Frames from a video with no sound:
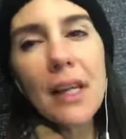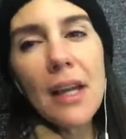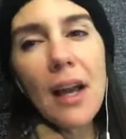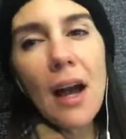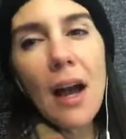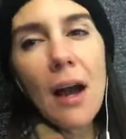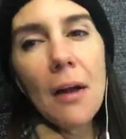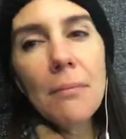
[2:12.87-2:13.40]

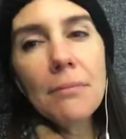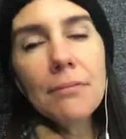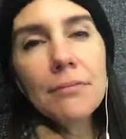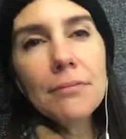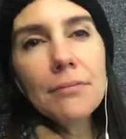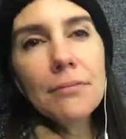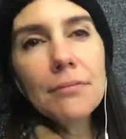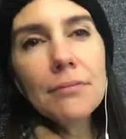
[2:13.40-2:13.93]
Um,
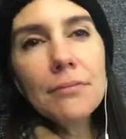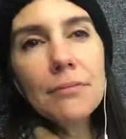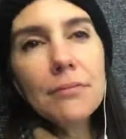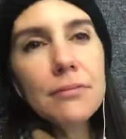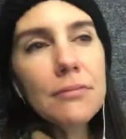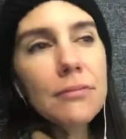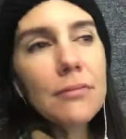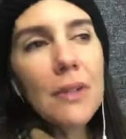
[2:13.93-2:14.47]

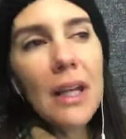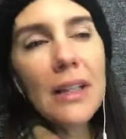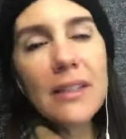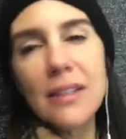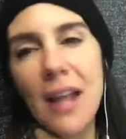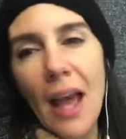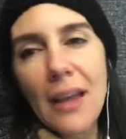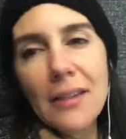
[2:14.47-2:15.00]
It's
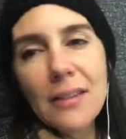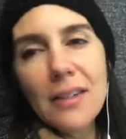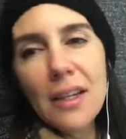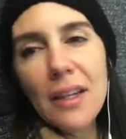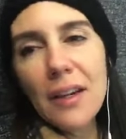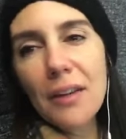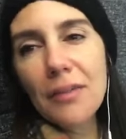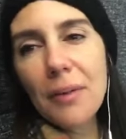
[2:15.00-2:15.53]
nice to
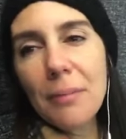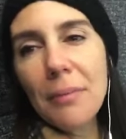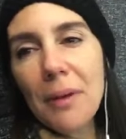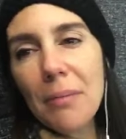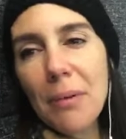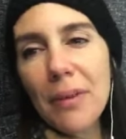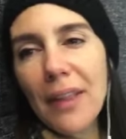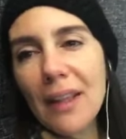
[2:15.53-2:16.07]
hear from
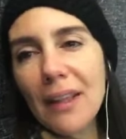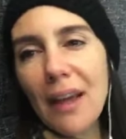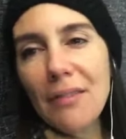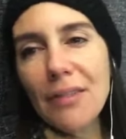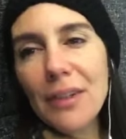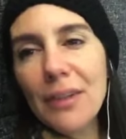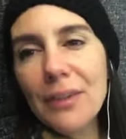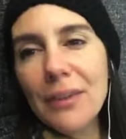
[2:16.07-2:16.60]
people that love
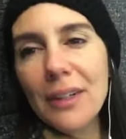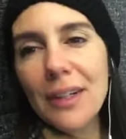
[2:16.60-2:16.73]
you,